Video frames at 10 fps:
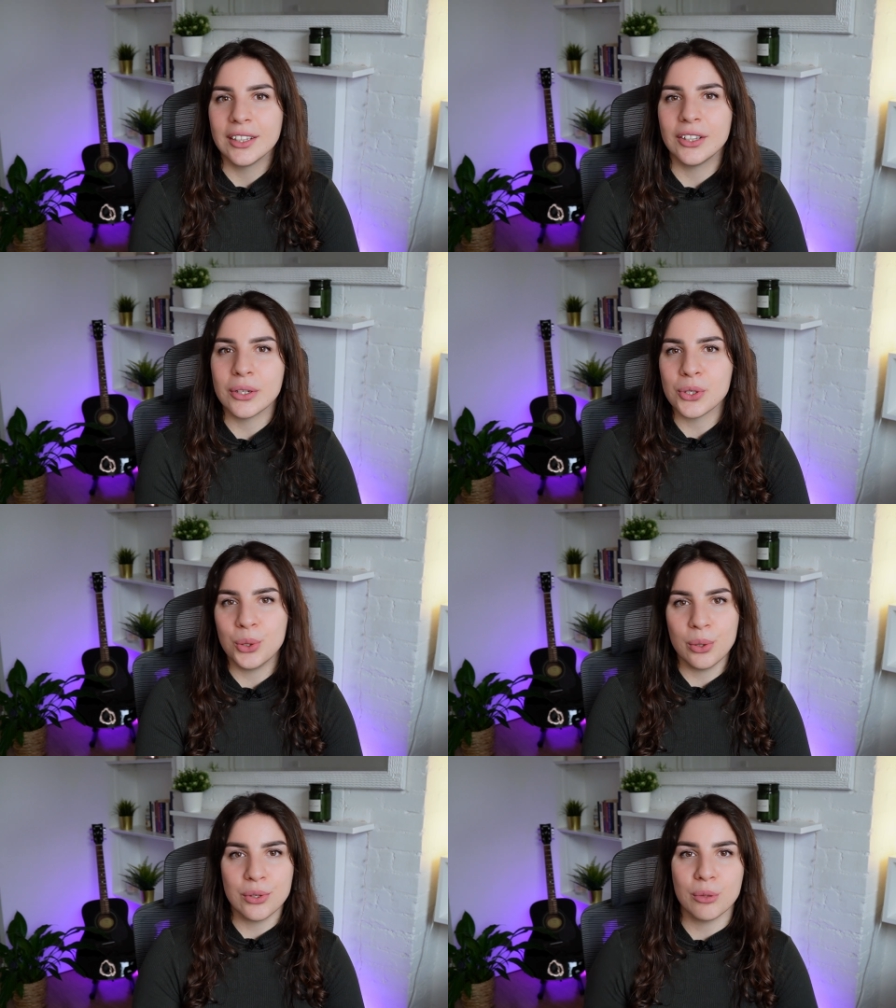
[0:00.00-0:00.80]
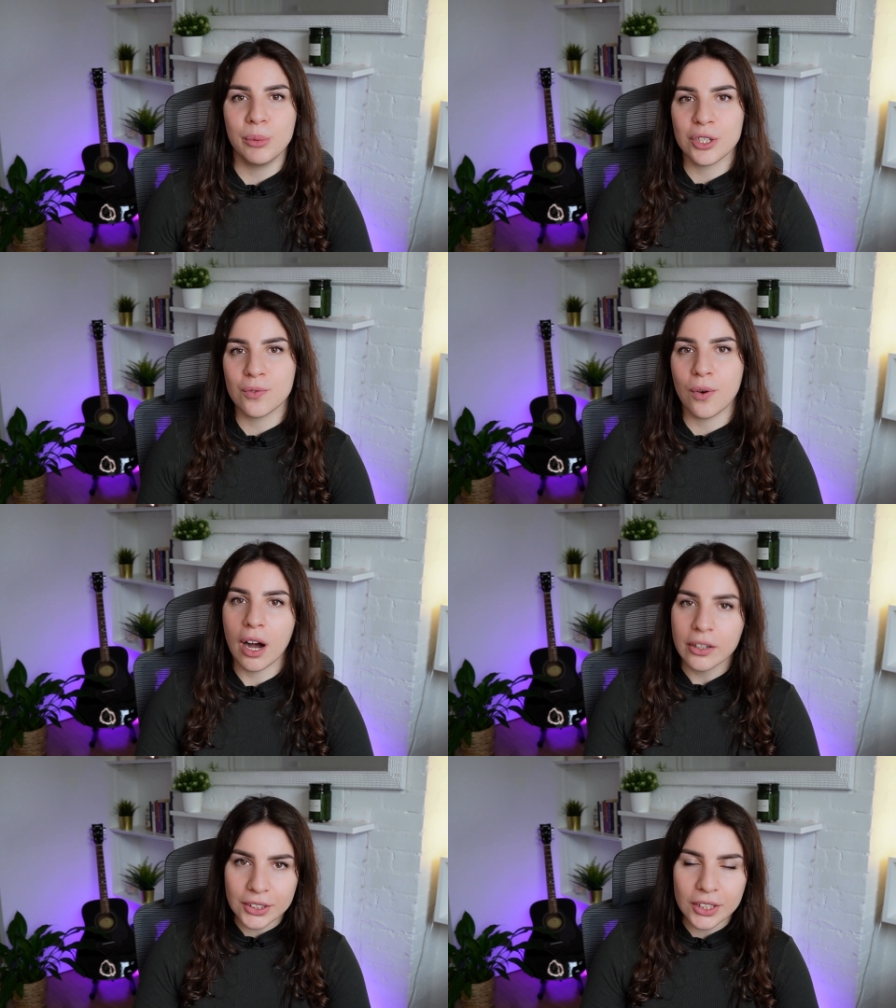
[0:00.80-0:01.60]
those YouTubers
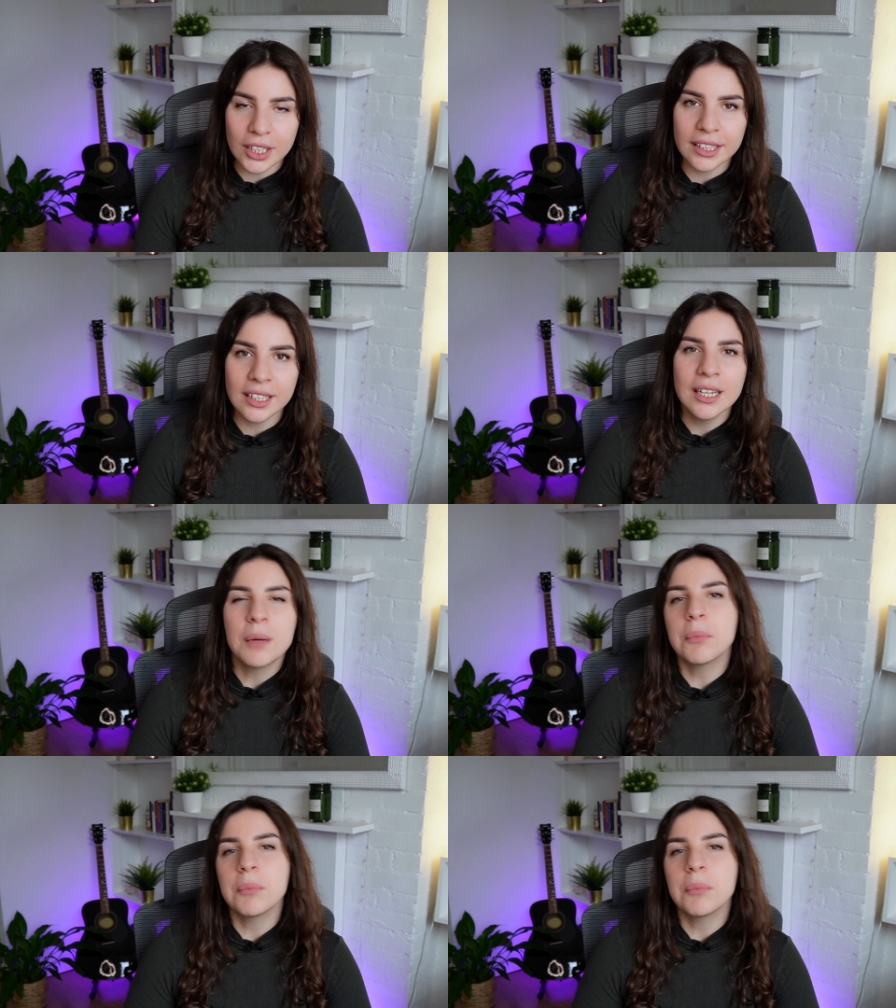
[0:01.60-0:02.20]
focus on,